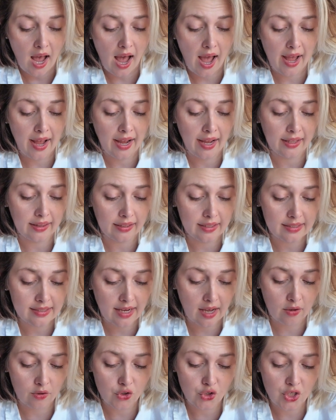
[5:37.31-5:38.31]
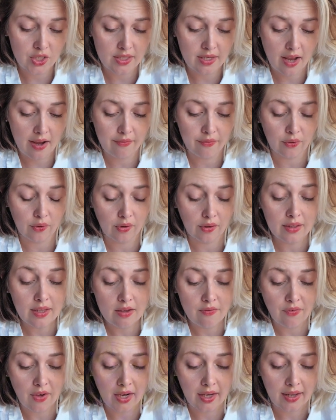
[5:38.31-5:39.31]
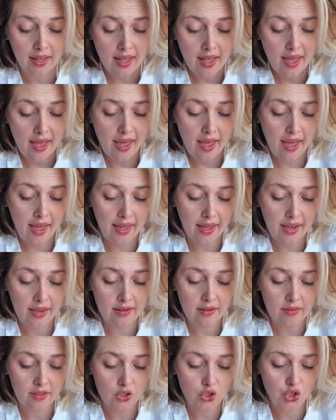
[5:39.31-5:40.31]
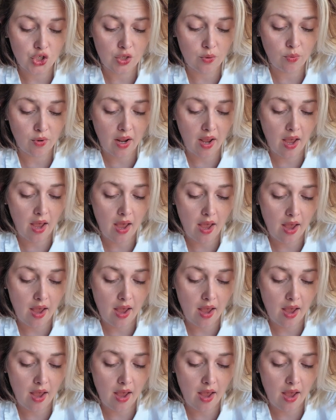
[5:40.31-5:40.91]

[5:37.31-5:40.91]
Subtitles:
I highly doubt she's ever leaving, and that she would